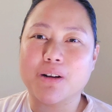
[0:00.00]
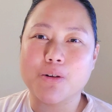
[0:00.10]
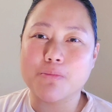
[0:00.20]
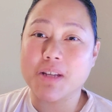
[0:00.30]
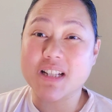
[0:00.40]

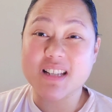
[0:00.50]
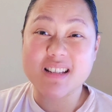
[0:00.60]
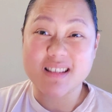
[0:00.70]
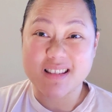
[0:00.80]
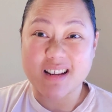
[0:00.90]
own
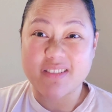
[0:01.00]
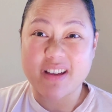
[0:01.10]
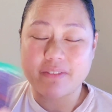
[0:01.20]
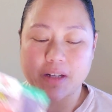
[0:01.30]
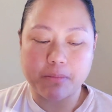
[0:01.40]
pizzas instead of
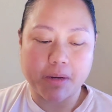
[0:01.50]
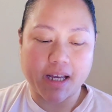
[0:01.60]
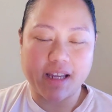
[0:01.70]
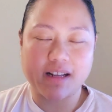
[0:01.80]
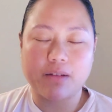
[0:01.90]
having to
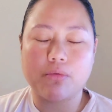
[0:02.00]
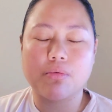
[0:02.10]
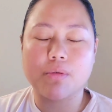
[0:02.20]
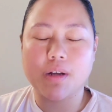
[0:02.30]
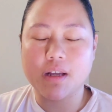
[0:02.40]
buy. And I
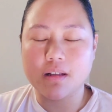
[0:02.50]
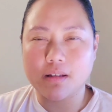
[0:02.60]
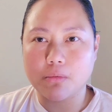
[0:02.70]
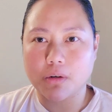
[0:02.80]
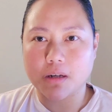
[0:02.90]

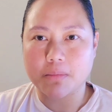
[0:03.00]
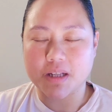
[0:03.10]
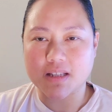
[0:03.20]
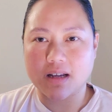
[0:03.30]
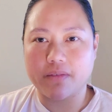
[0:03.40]
really want a
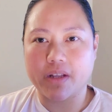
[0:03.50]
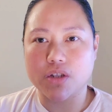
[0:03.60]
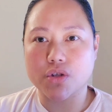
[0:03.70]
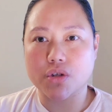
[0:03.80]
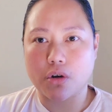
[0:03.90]
pizza
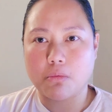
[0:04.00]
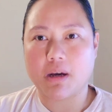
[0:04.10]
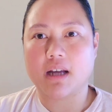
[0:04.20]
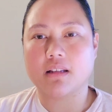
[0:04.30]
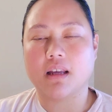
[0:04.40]
oven so
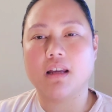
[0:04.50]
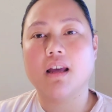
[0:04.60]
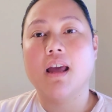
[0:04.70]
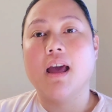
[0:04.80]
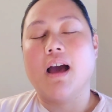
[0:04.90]
badly.
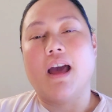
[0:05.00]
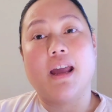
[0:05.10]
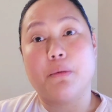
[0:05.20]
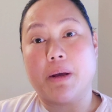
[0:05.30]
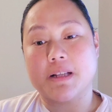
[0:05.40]

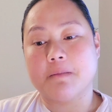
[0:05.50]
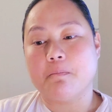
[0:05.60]
Anyways,